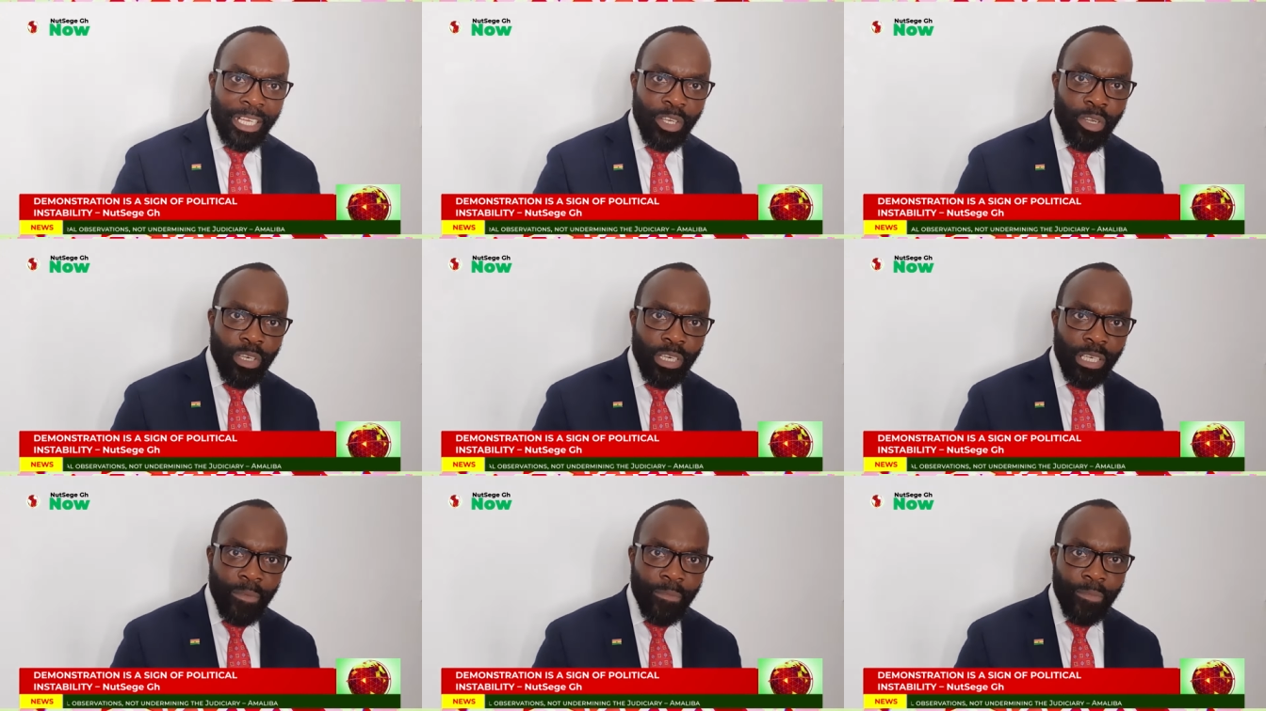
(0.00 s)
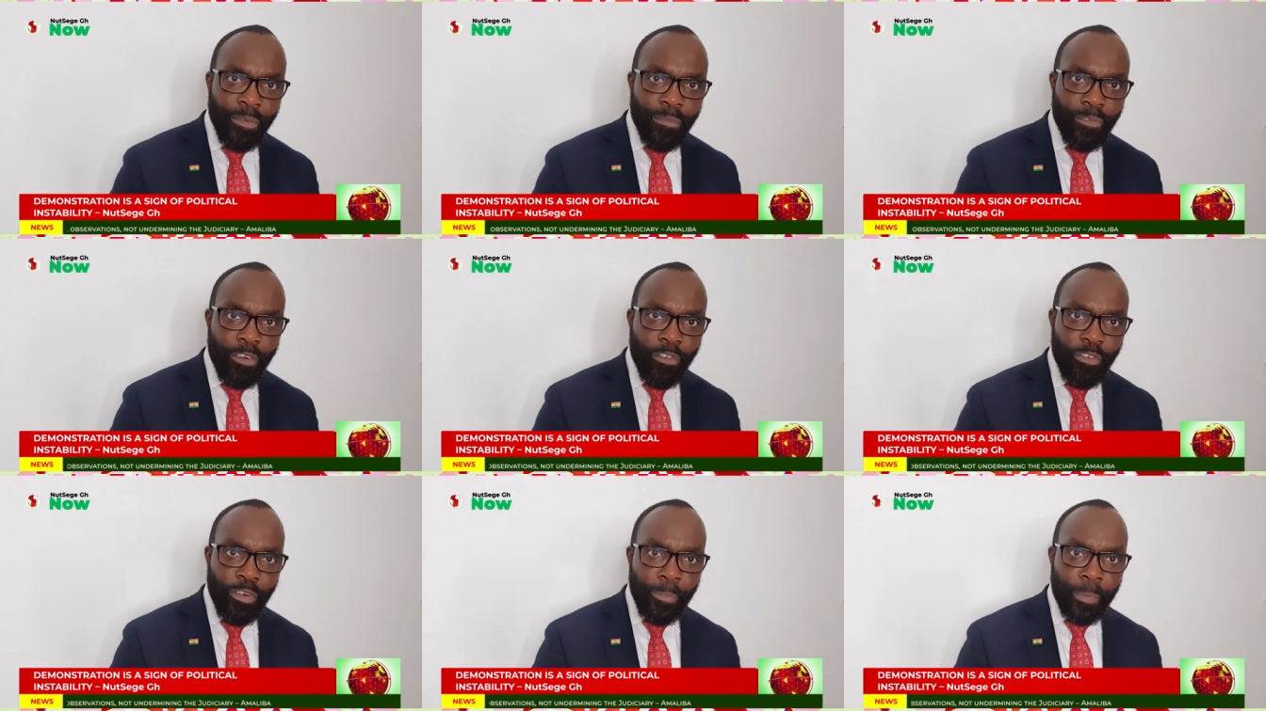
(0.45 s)
Long live the
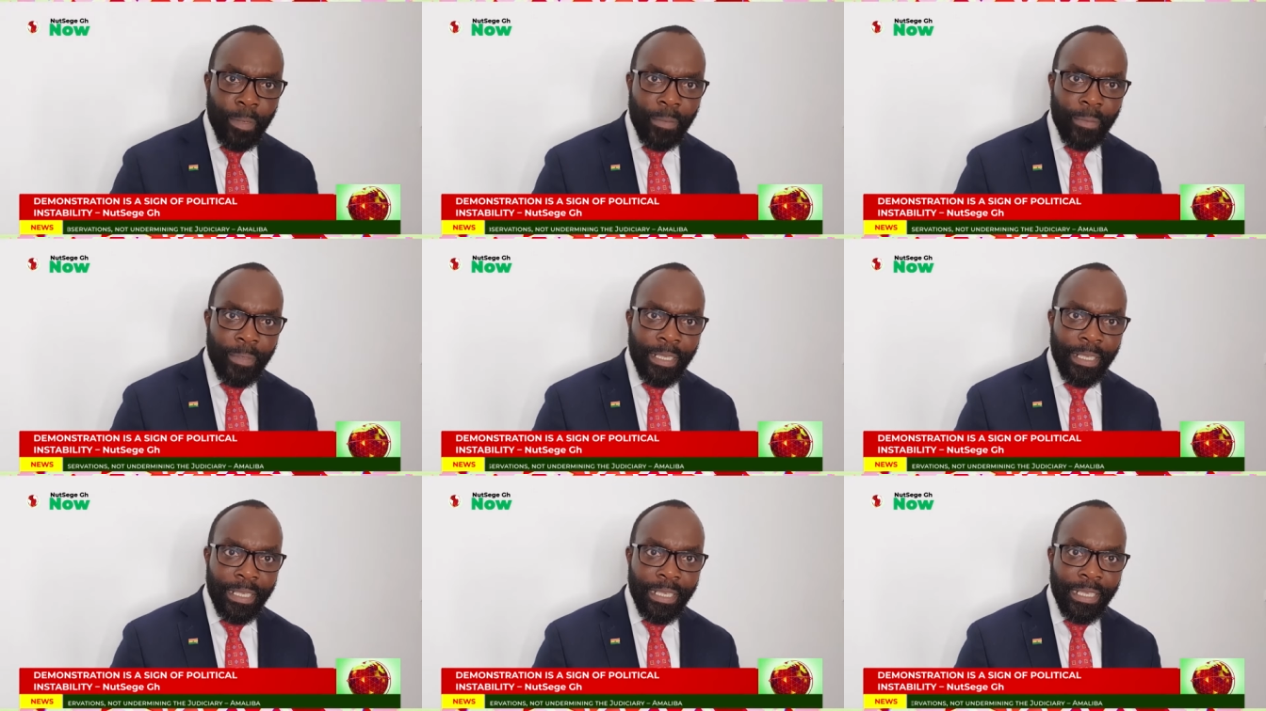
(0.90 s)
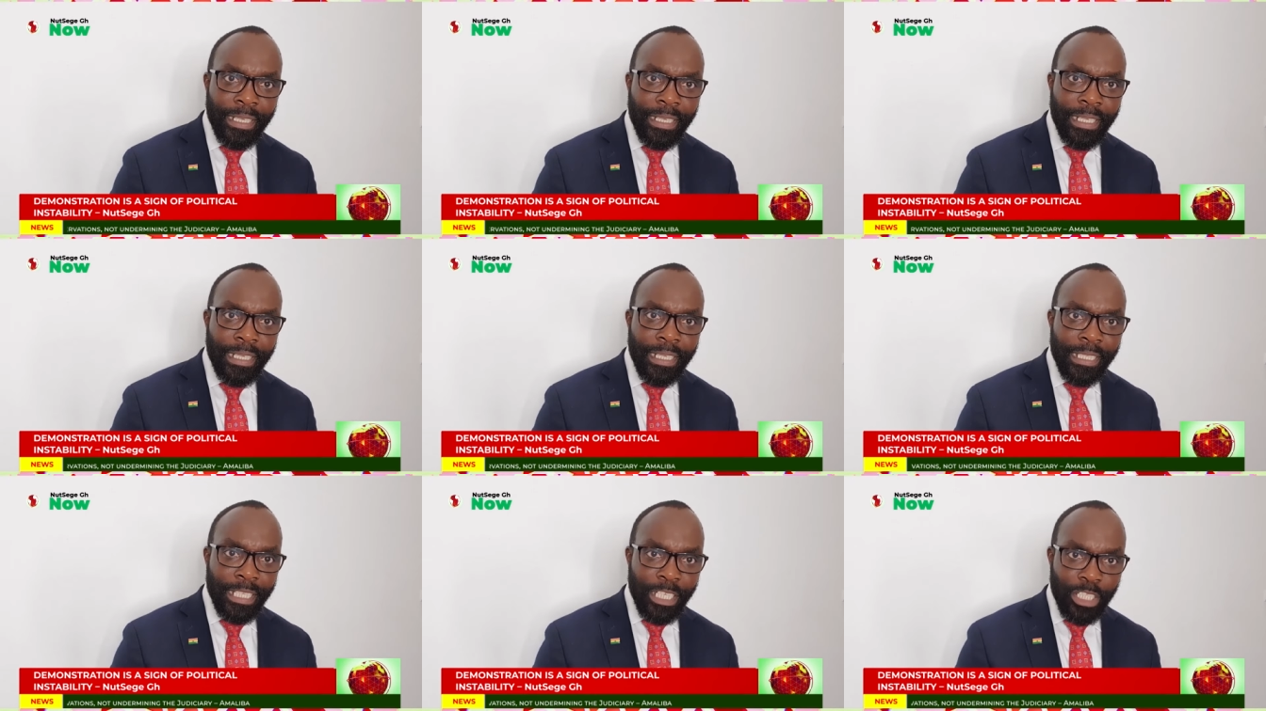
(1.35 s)
Fourth Republic.
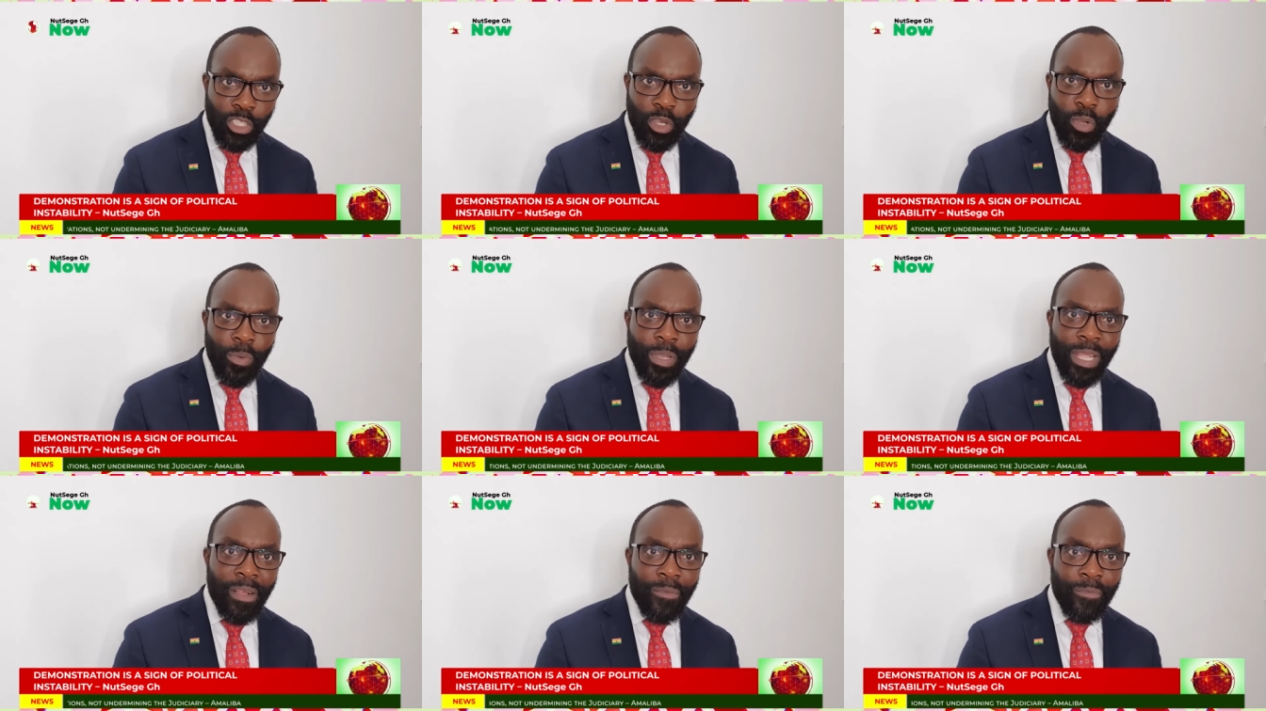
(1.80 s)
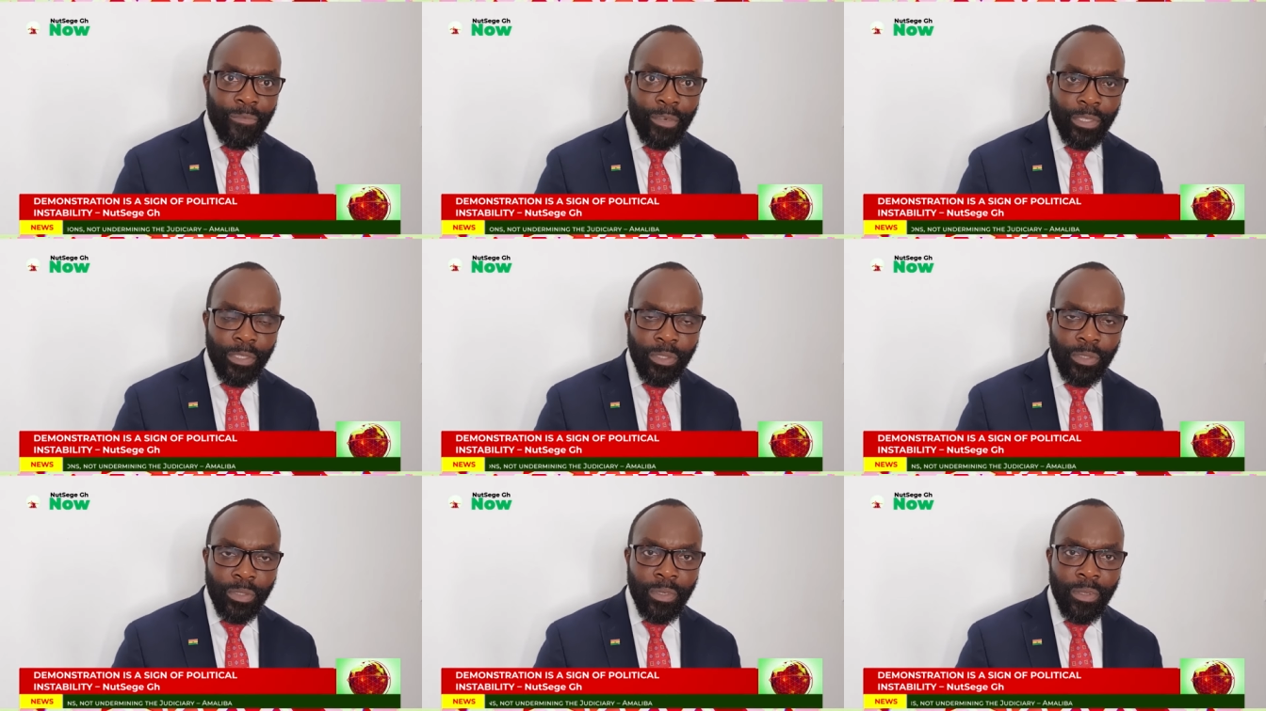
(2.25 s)
This is all we have for
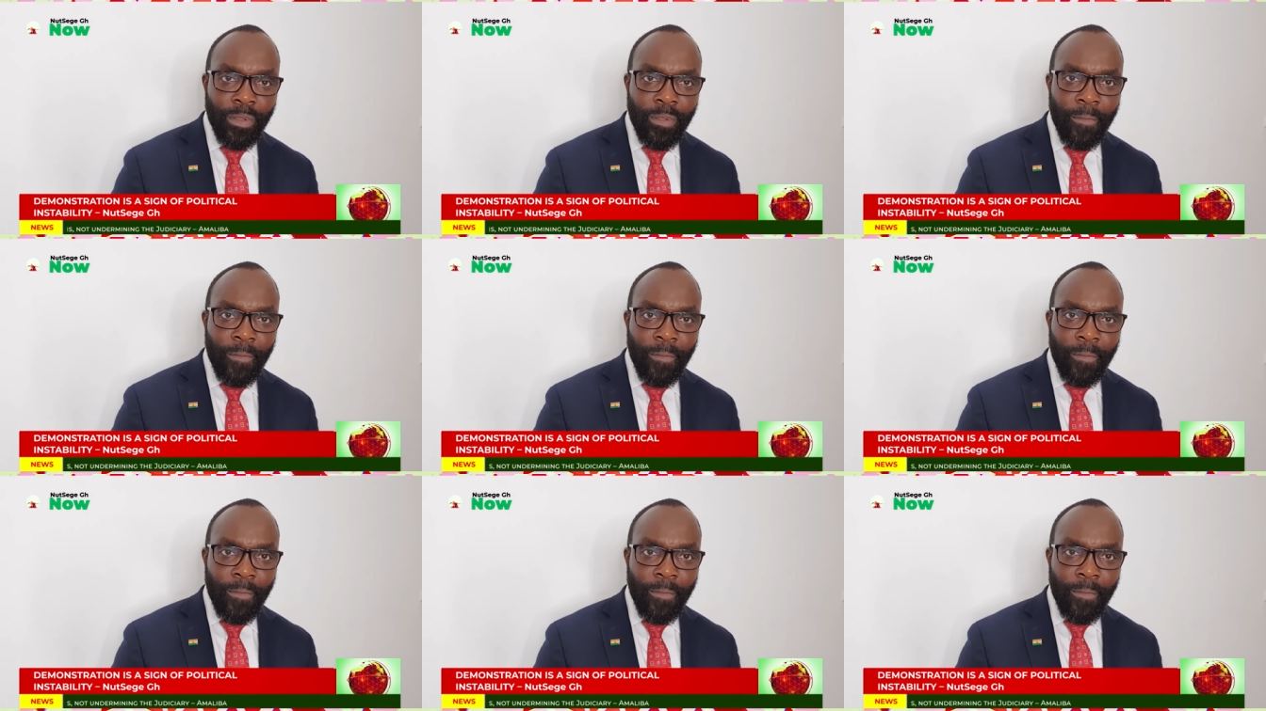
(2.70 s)
you.